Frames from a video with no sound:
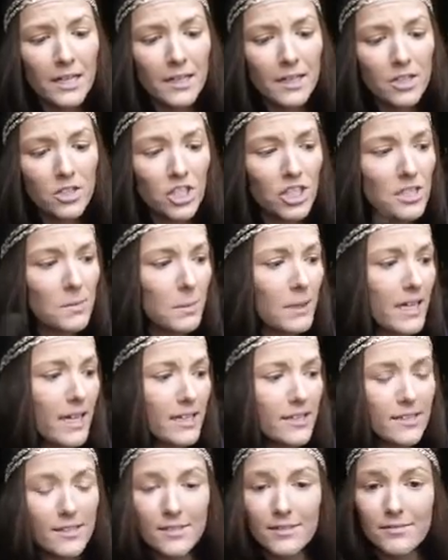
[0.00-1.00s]
just
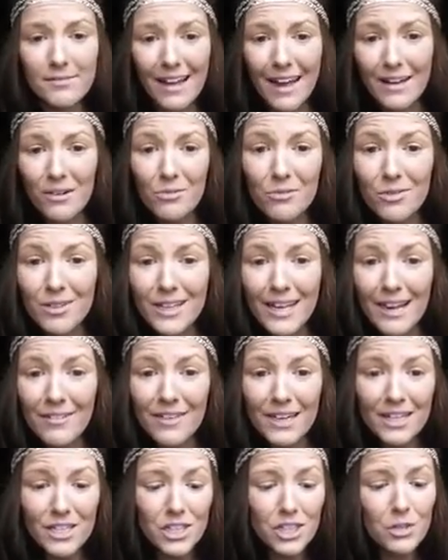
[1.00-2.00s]
because I don't really have
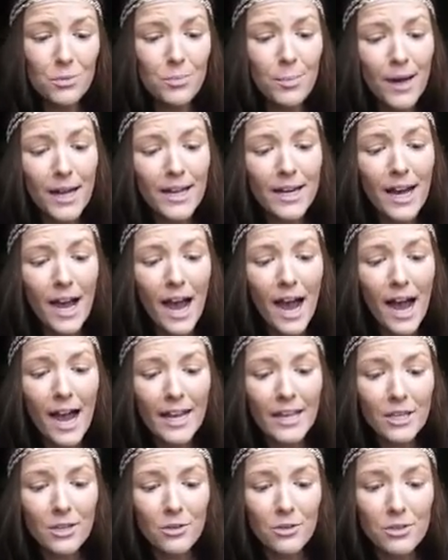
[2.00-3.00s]
that issue, but I
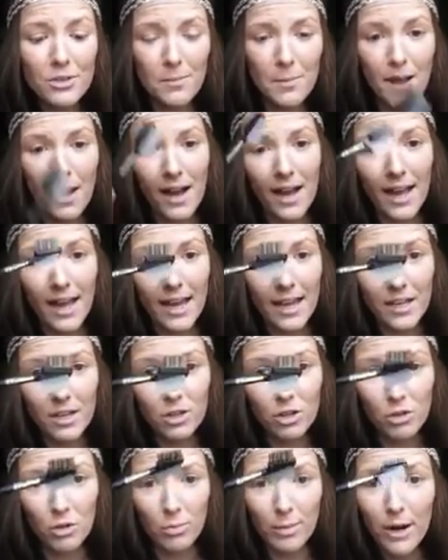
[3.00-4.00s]
use my
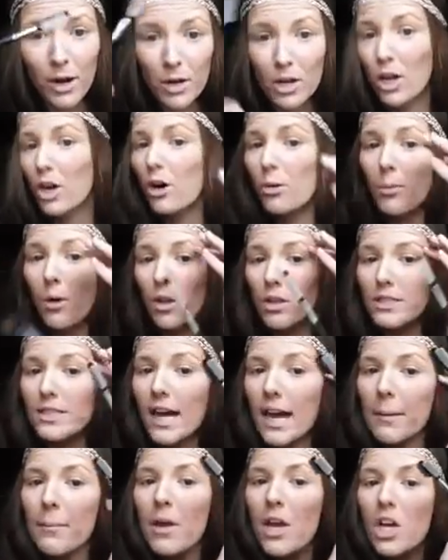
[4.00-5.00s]
little brow comb all the
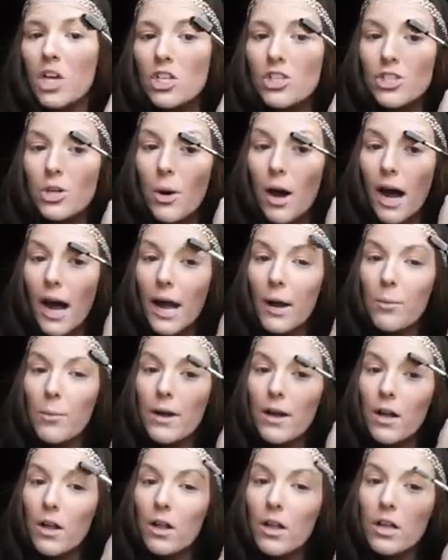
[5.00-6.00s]
time. So I
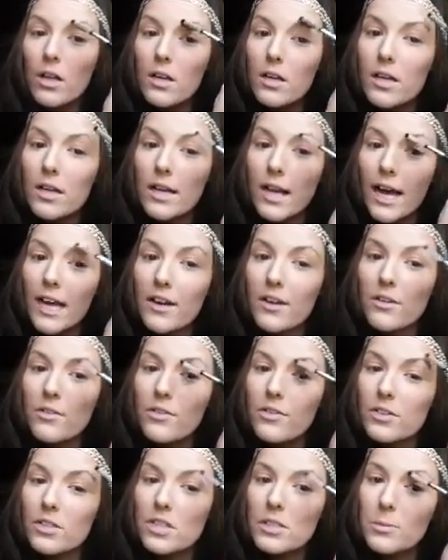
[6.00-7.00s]
will kind of
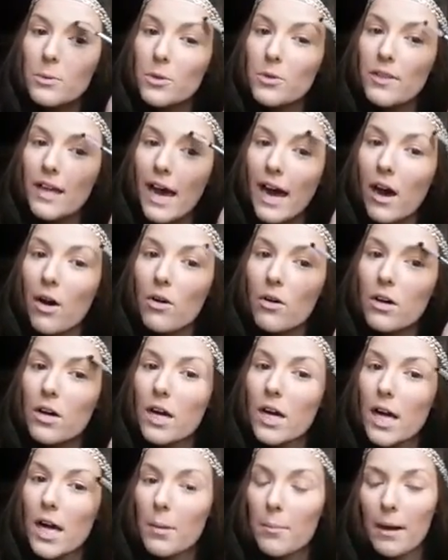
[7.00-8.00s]
smooth out
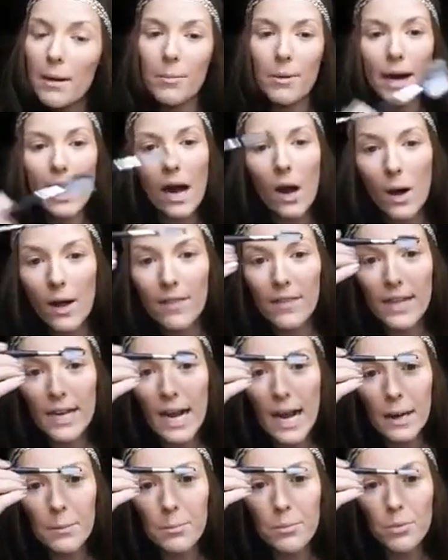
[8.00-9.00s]
my brow, and then
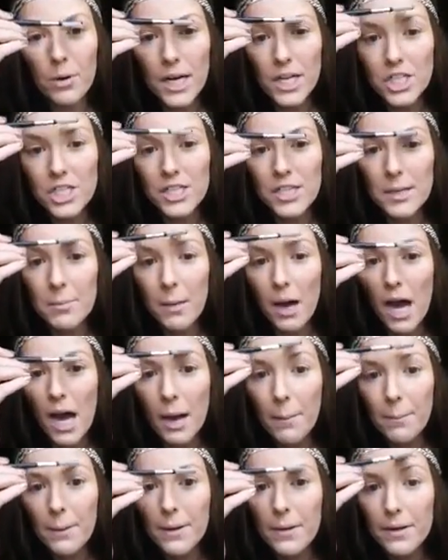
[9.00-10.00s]
I brush them
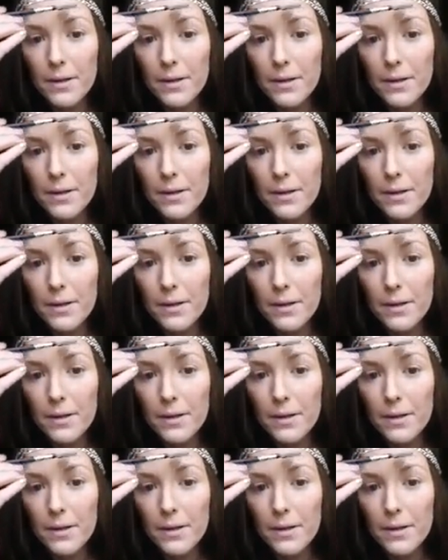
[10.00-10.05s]
up.